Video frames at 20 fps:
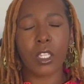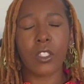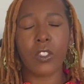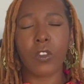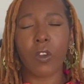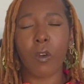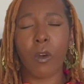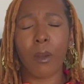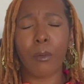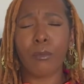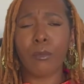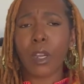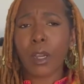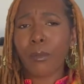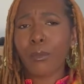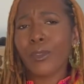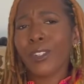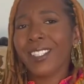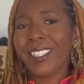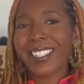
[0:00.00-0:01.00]
So
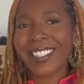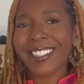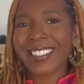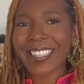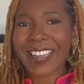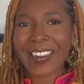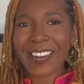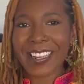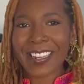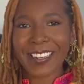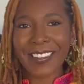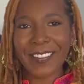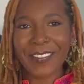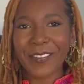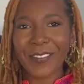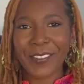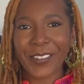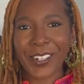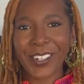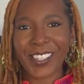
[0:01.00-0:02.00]
I'm really excited
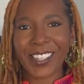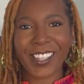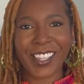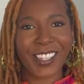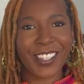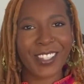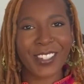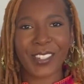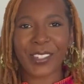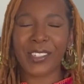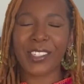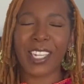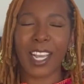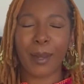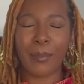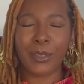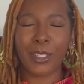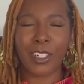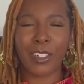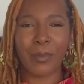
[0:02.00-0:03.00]
for this new
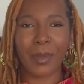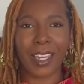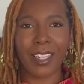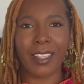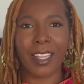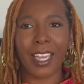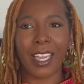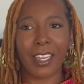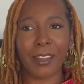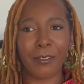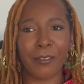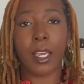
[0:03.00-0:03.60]
chapter in my life.